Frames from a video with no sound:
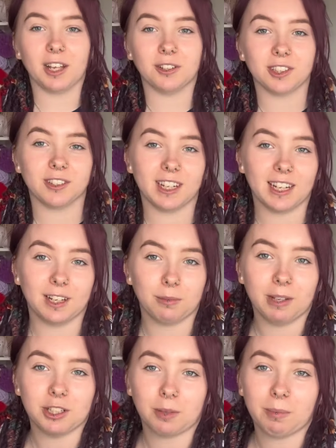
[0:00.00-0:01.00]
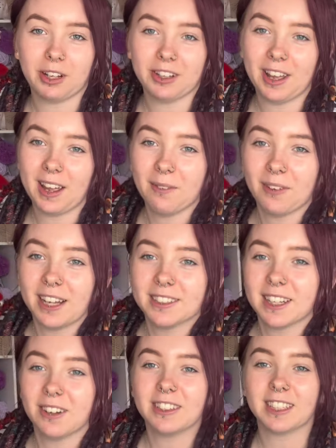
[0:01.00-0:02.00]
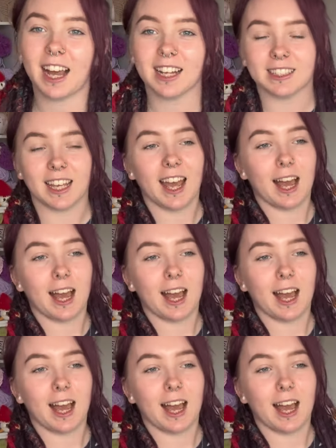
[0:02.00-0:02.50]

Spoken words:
also did a little bit of shopping there whilst I was at it.